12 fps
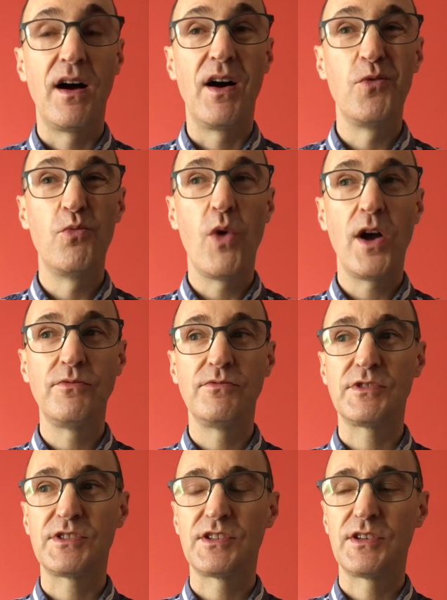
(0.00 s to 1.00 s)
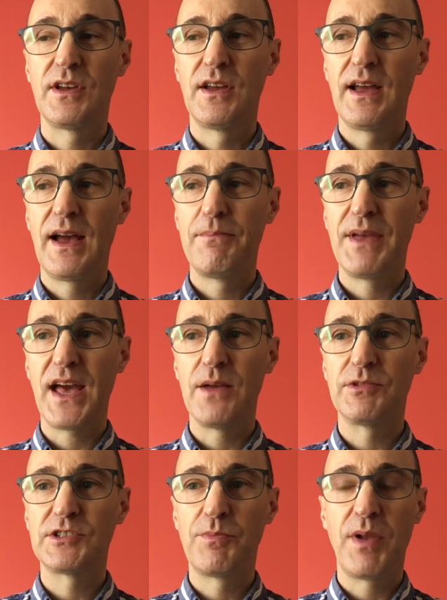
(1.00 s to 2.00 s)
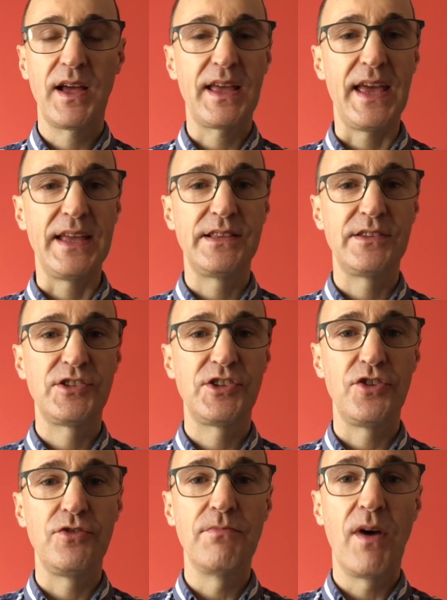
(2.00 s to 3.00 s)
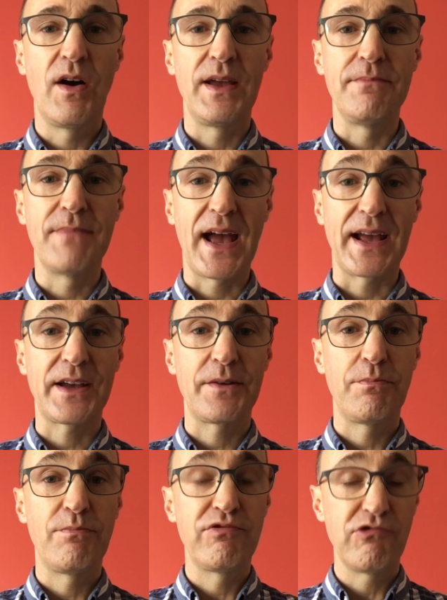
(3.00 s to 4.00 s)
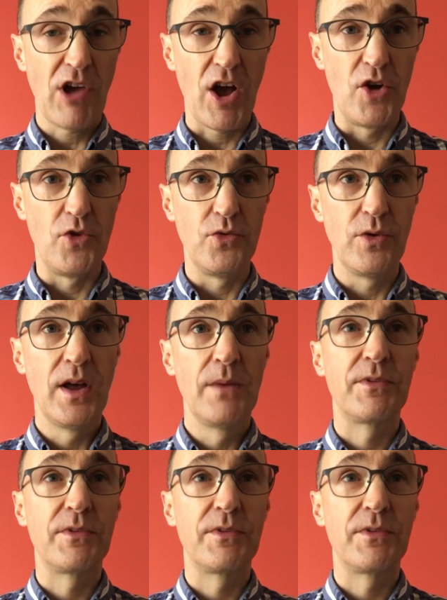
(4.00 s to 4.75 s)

I won't be able to plug it into my Mac Pro,